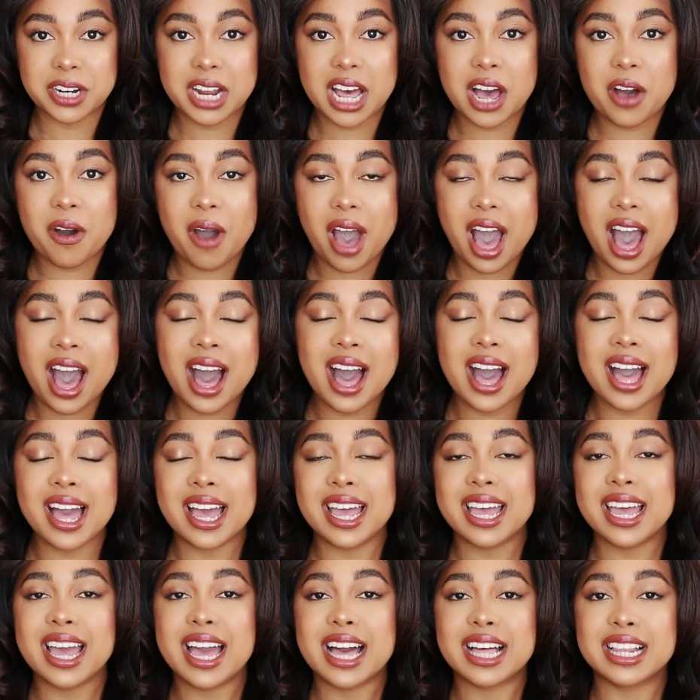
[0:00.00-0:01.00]
Now
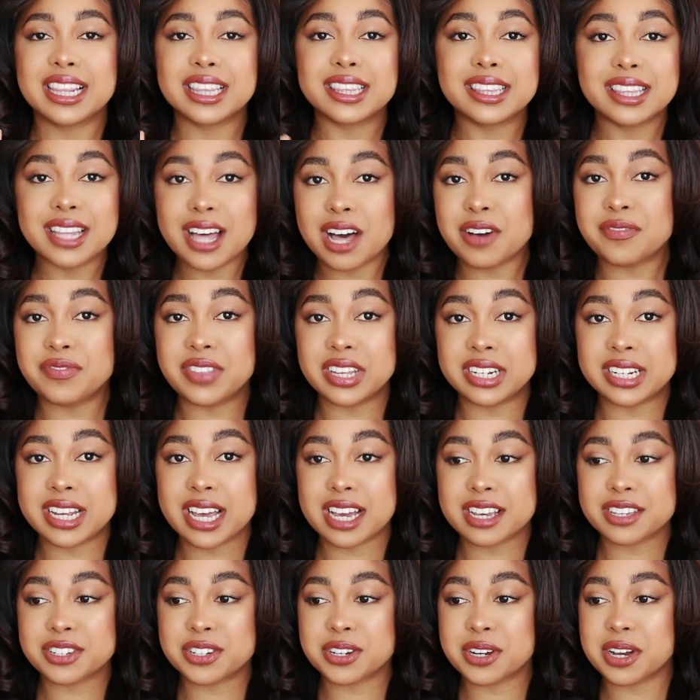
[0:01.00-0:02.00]
I love the
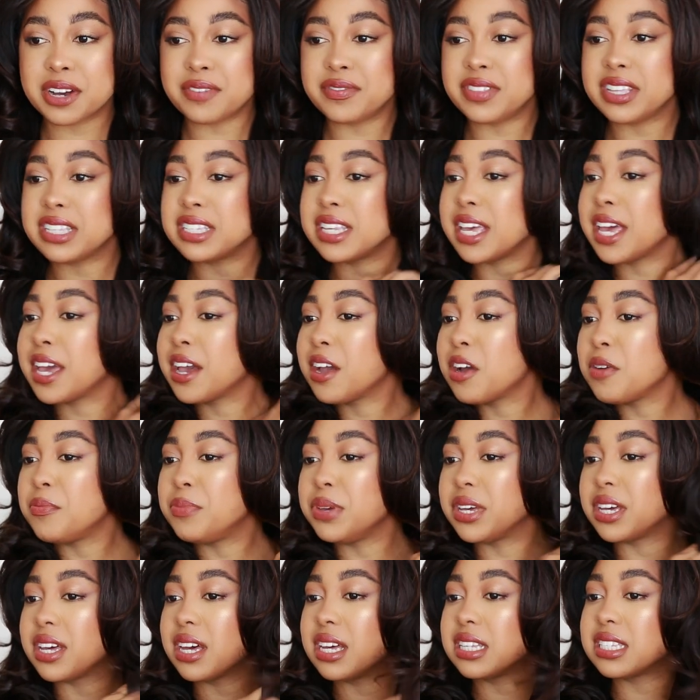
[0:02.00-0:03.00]
texture of this hair
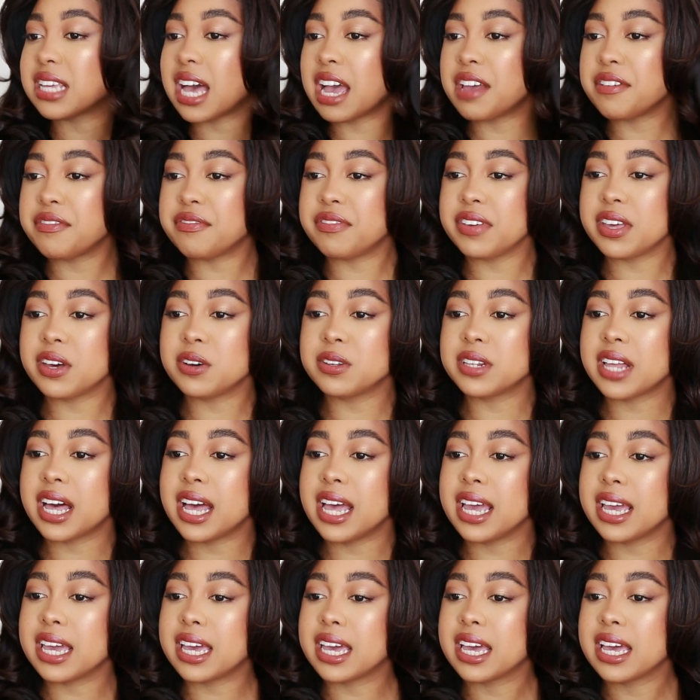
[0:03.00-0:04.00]
because I feel
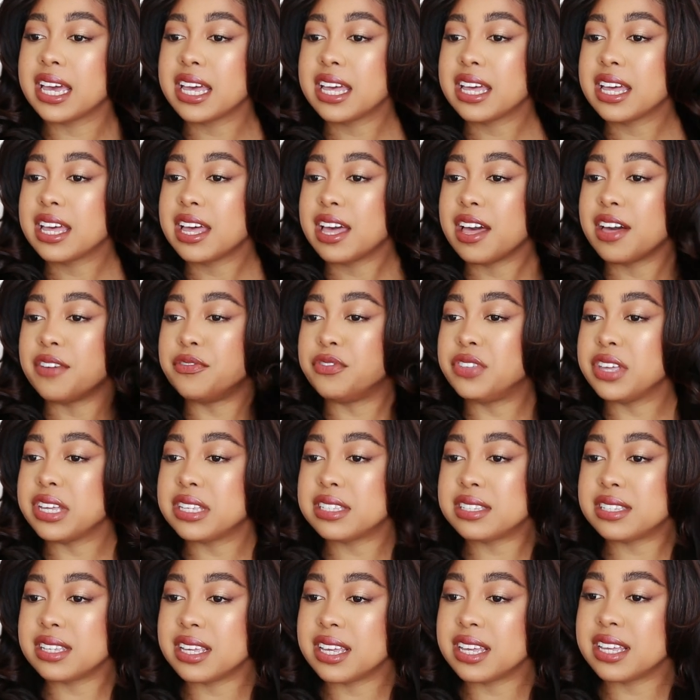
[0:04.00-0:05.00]
like
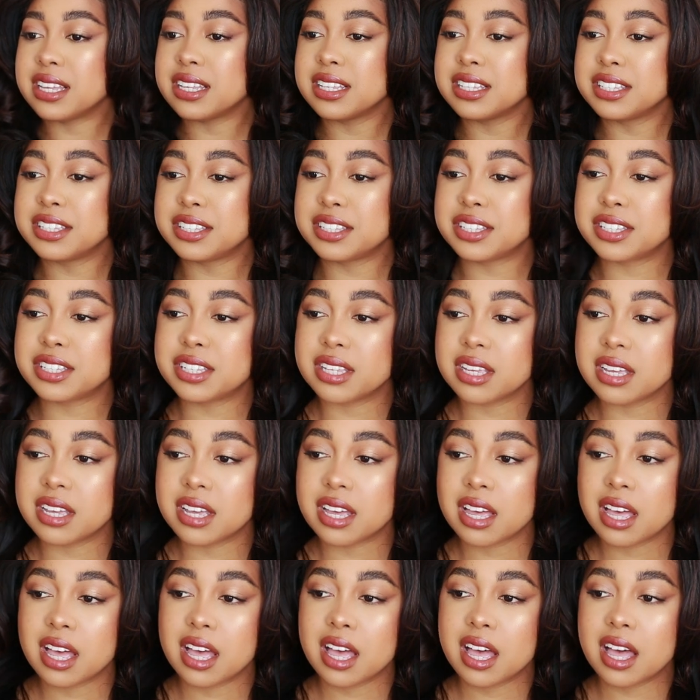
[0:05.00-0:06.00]
this is
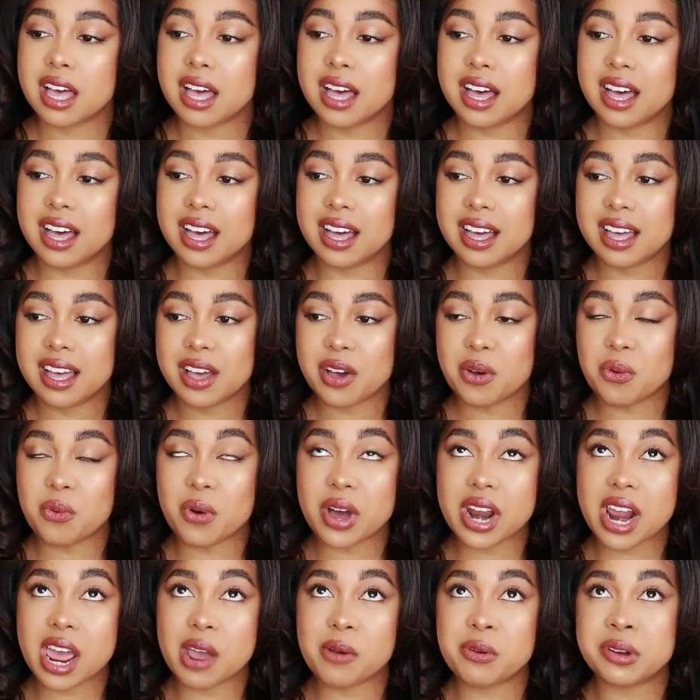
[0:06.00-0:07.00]

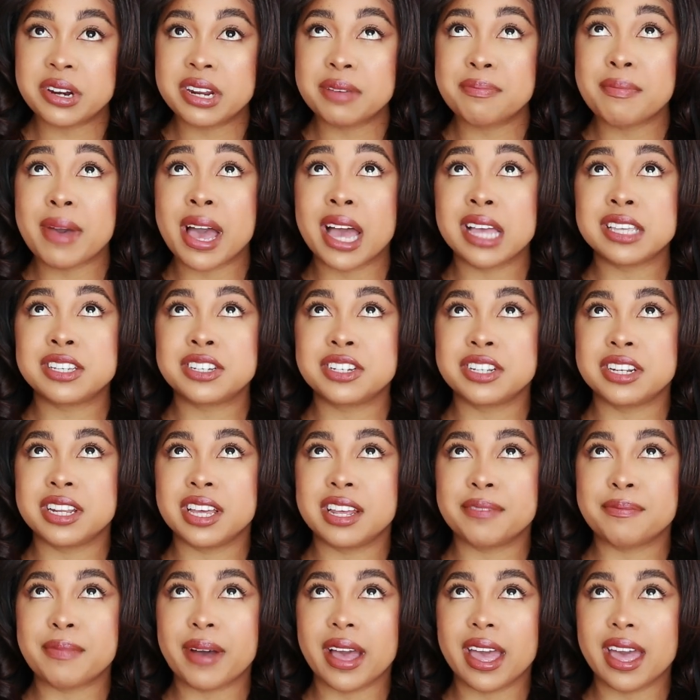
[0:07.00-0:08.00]
what I would imagine
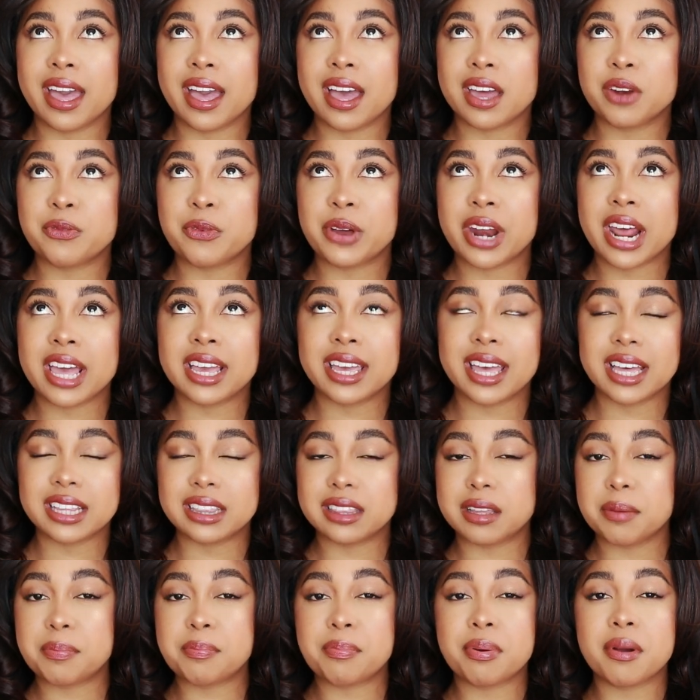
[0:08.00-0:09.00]
in my head when I get
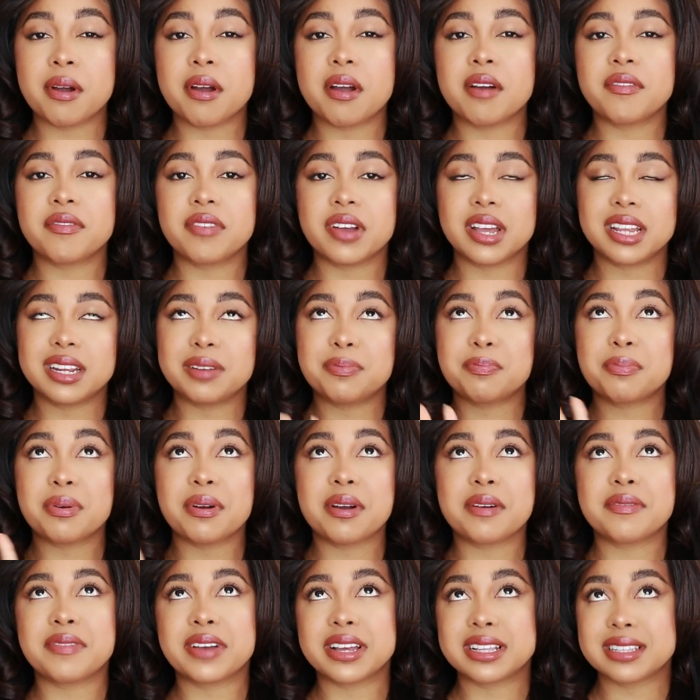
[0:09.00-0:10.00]
the perfect,
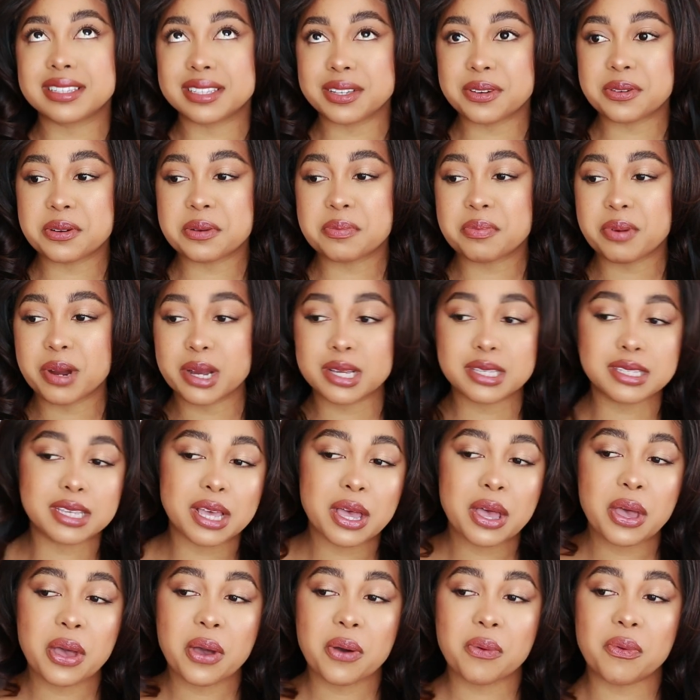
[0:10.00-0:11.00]
perfect silk press,
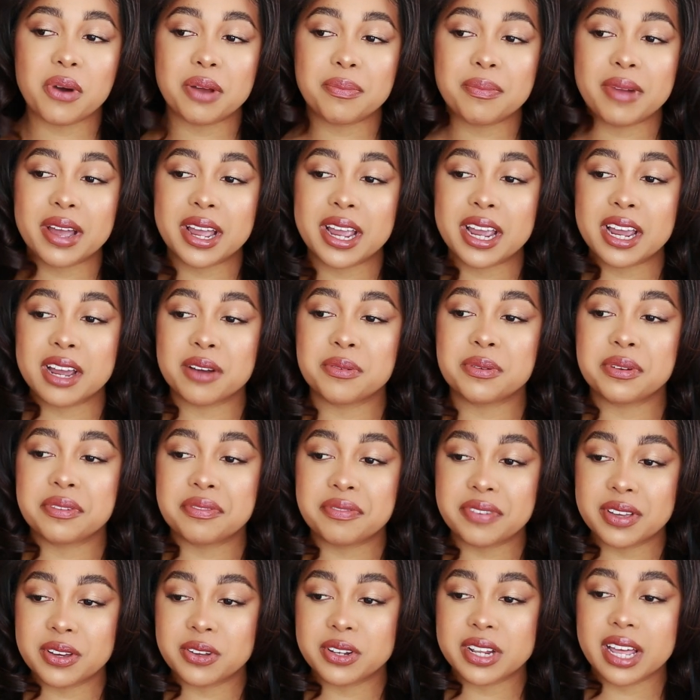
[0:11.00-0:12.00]
what my hair would
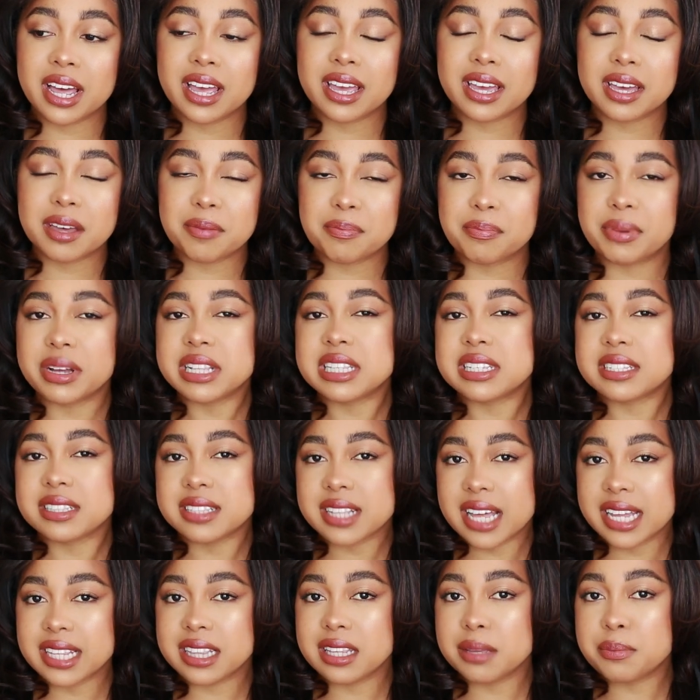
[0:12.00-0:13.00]
feel like, but
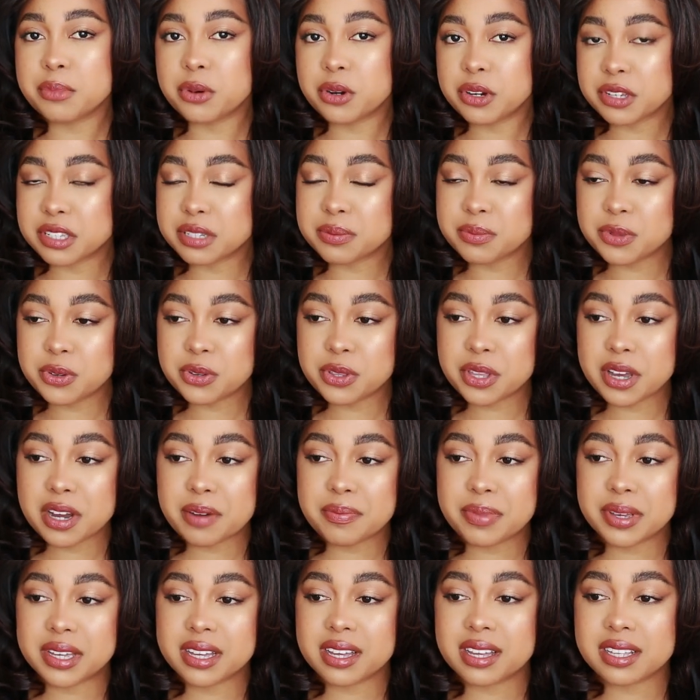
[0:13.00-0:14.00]
slightly more smoother
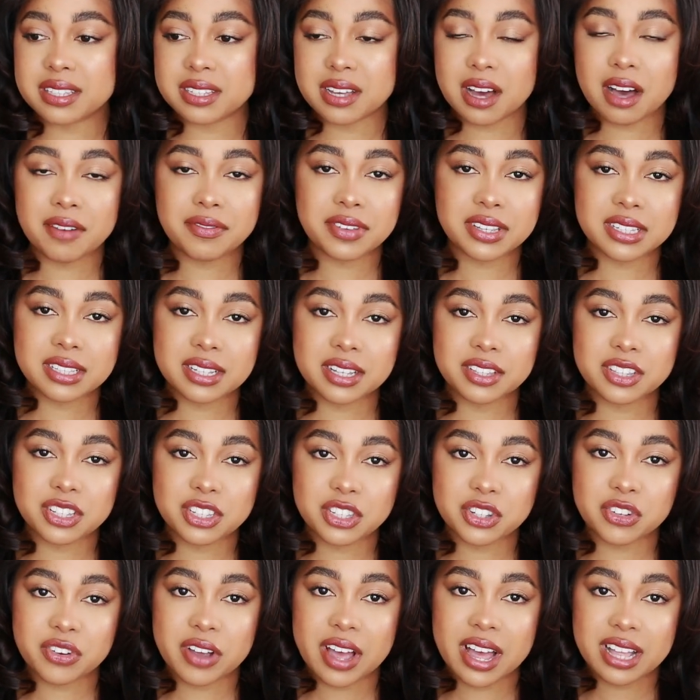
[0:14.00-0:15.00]
because obviously the
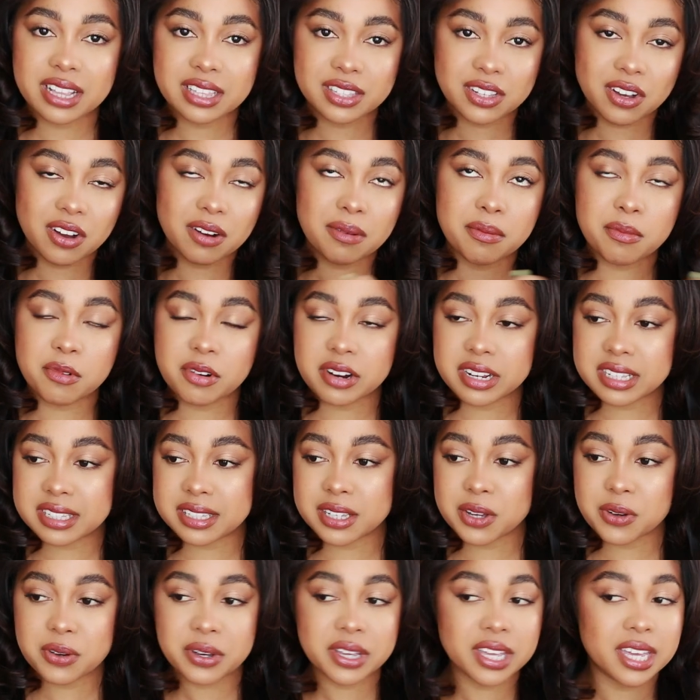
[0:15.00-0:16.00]
strands are more
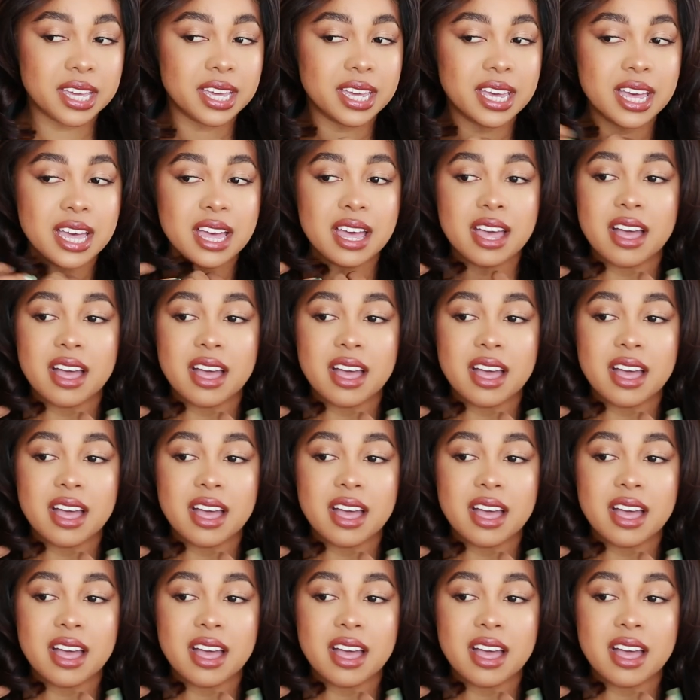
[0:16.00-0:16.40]
silky.